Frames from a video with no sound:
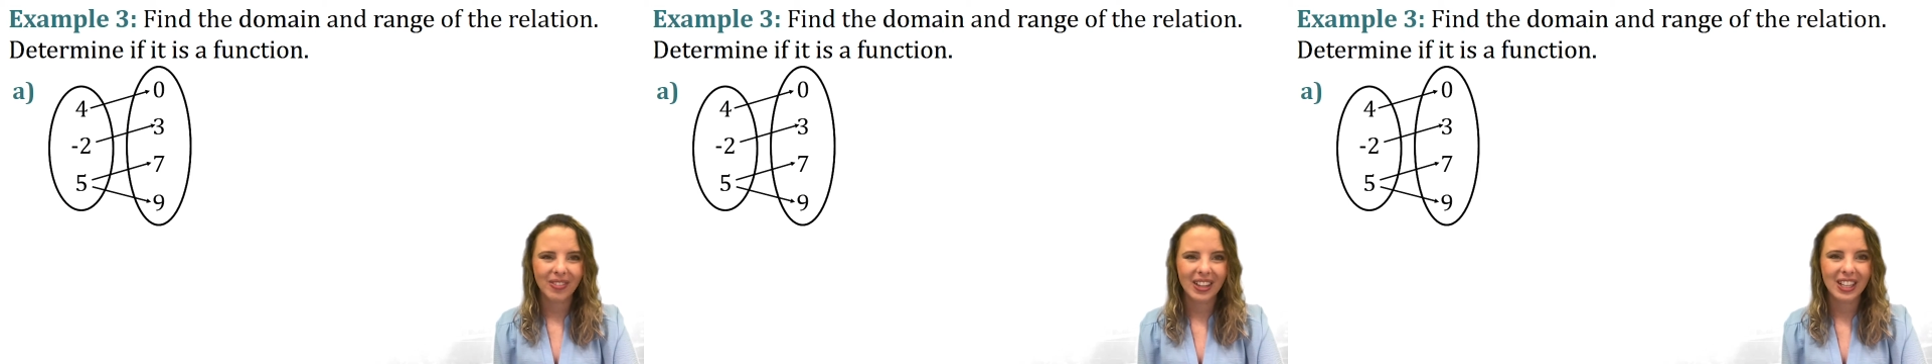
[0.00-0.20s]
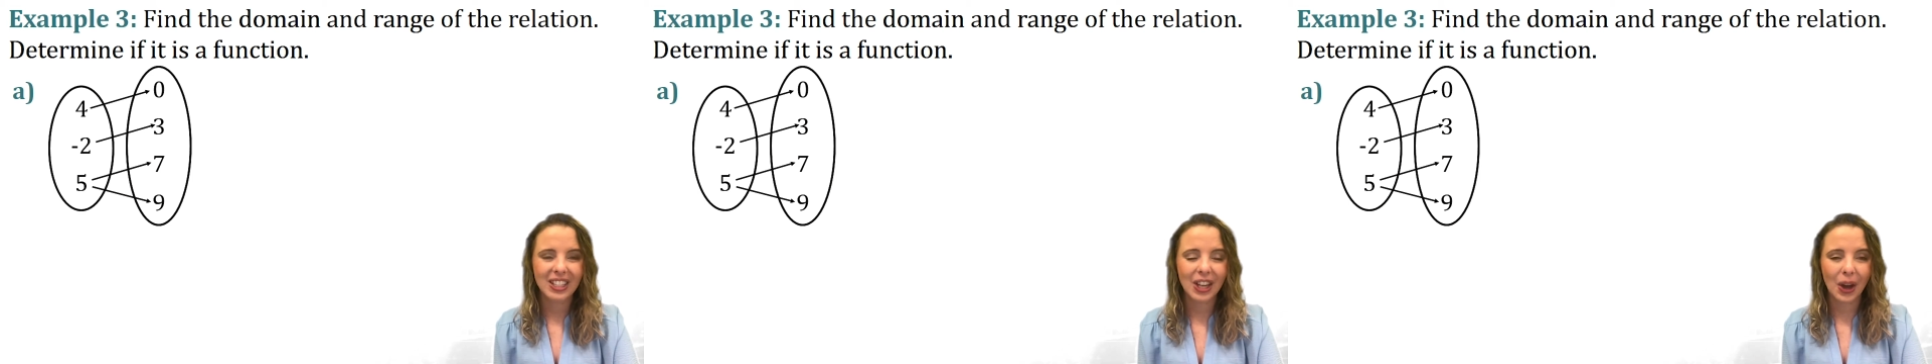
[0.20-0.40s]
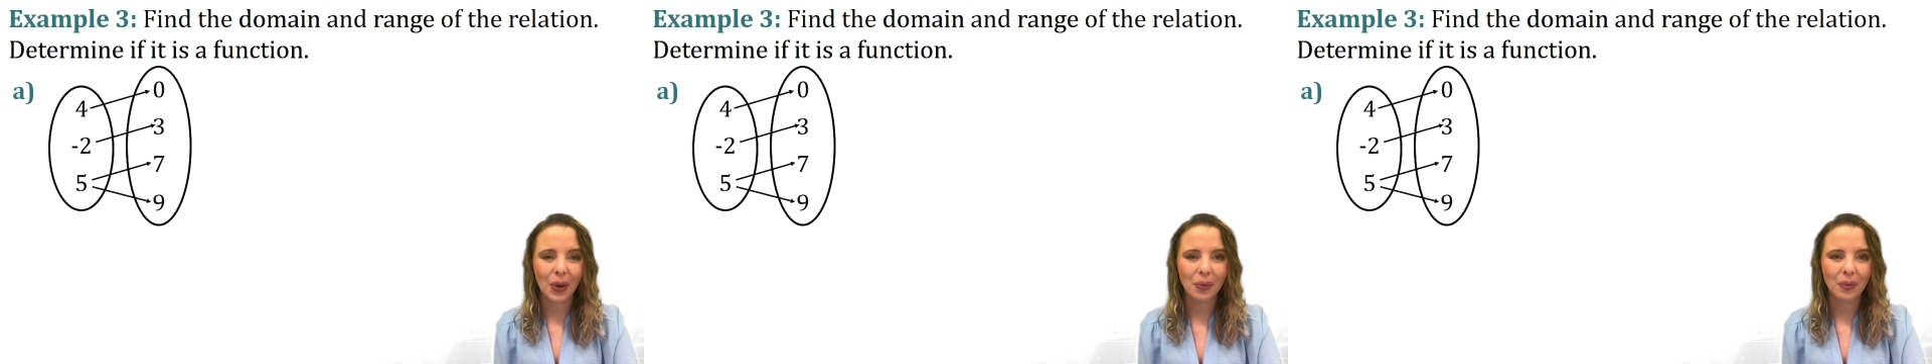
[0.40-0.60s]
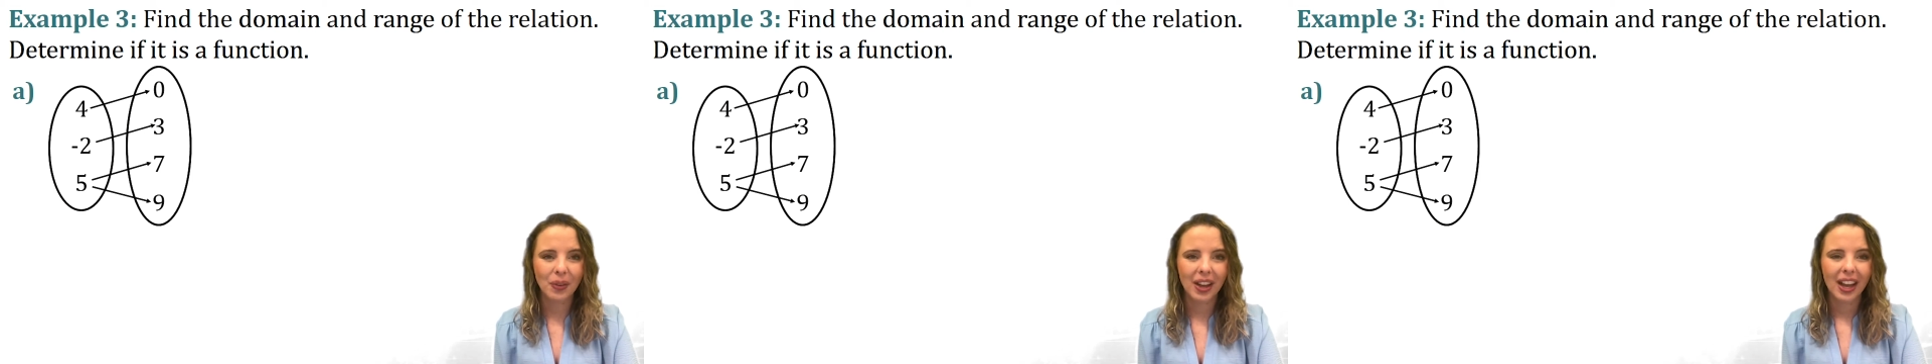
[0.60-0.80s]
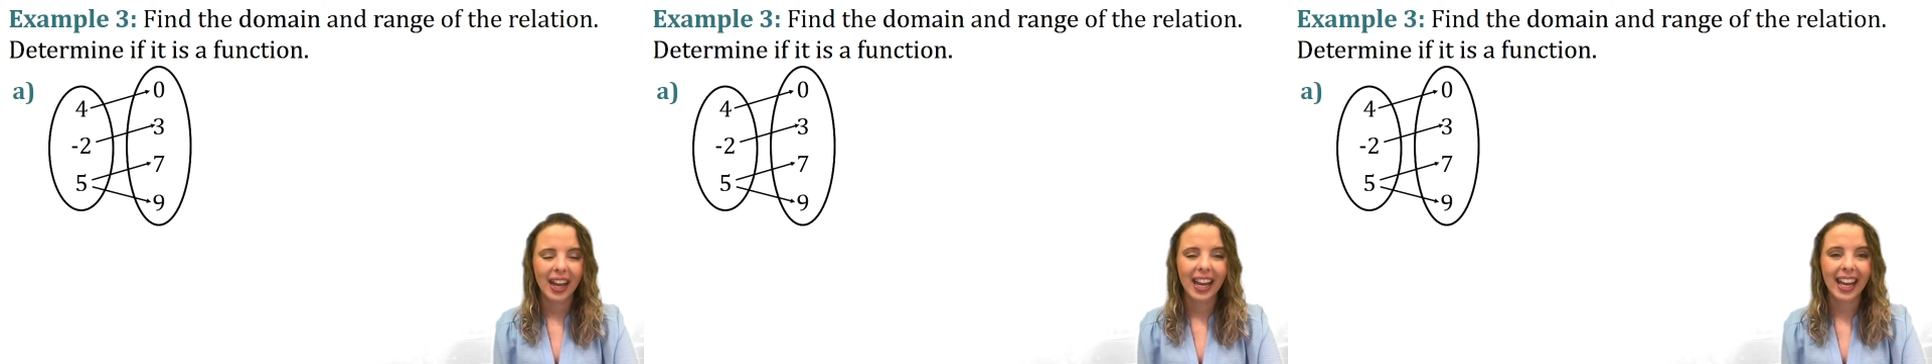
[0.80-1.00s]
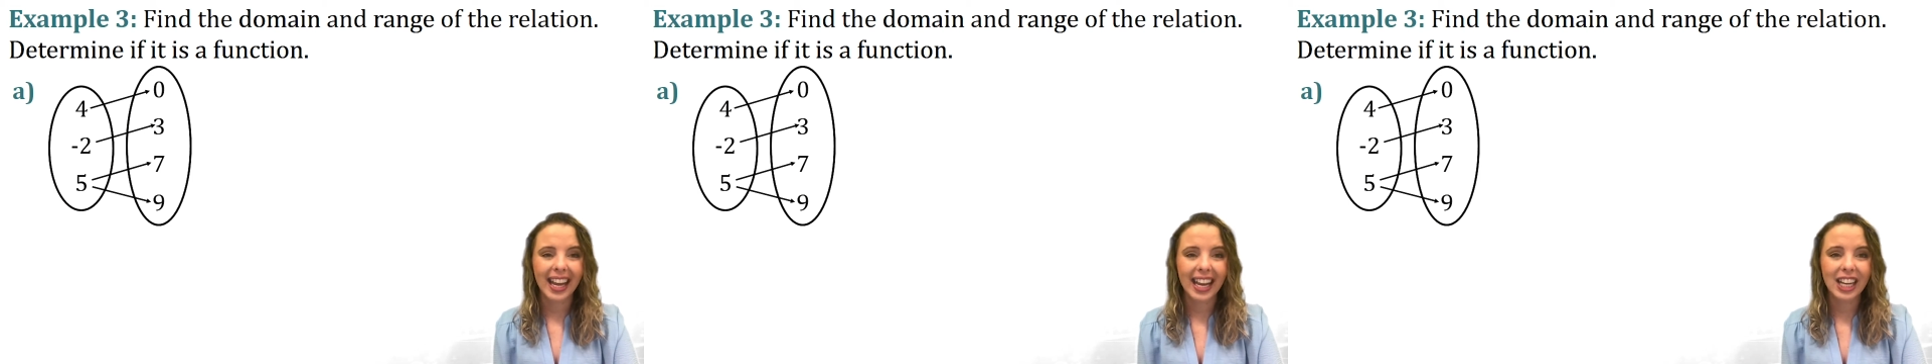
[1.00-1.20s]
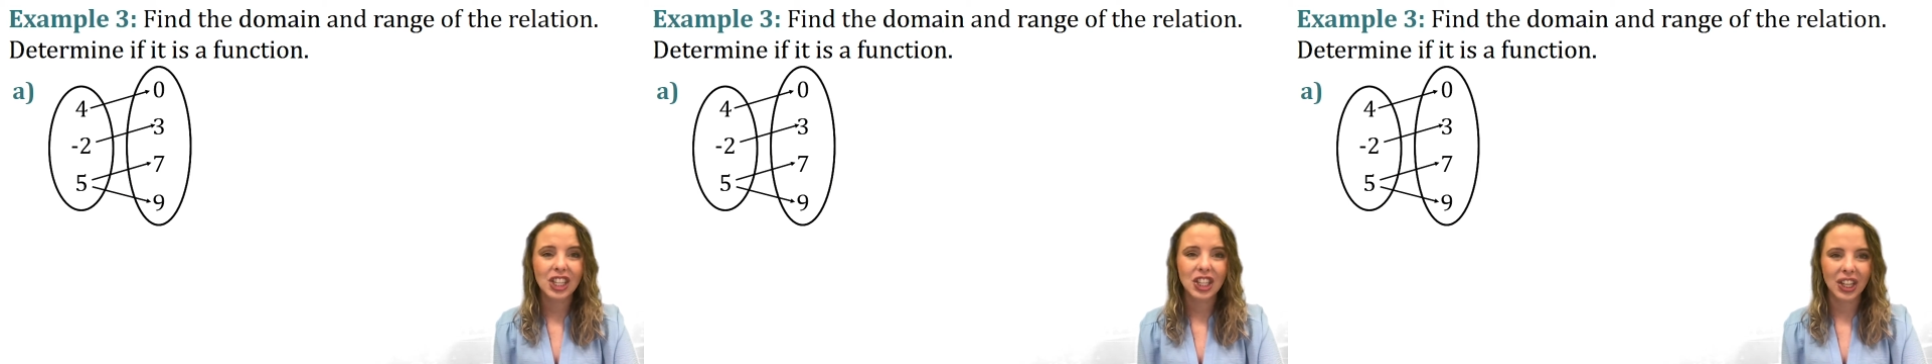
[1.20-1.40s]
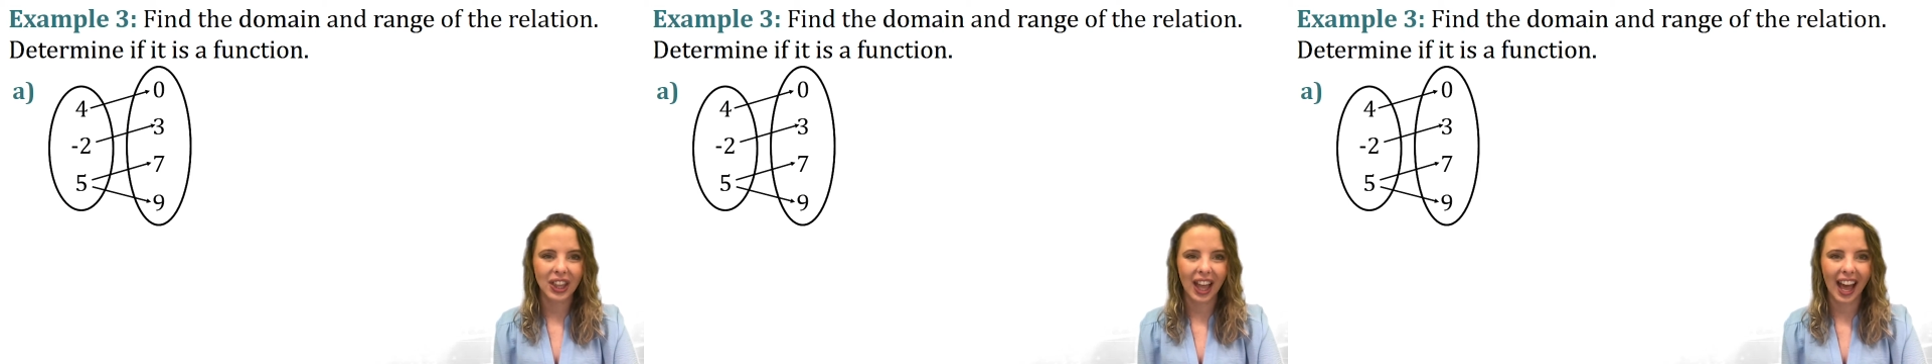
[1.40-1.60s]
So,
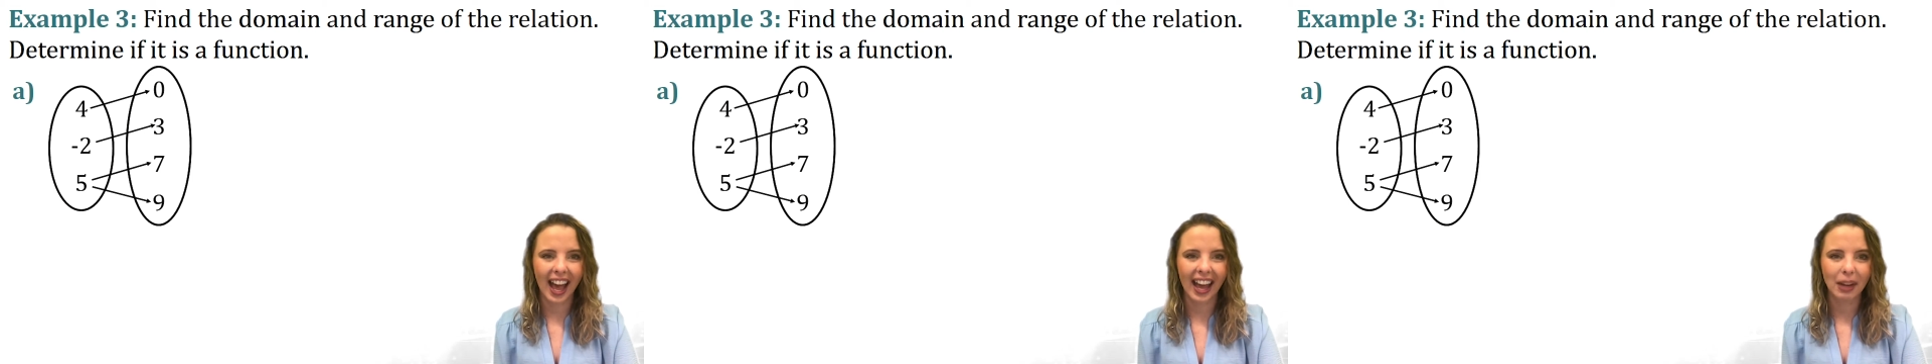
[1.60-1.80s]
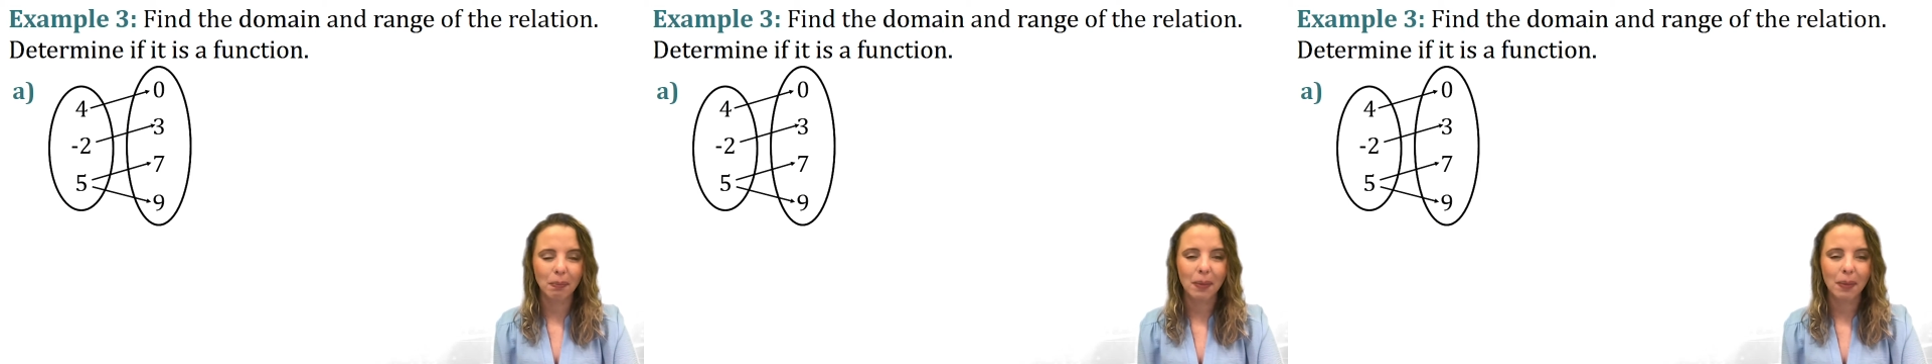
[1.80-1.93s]
each line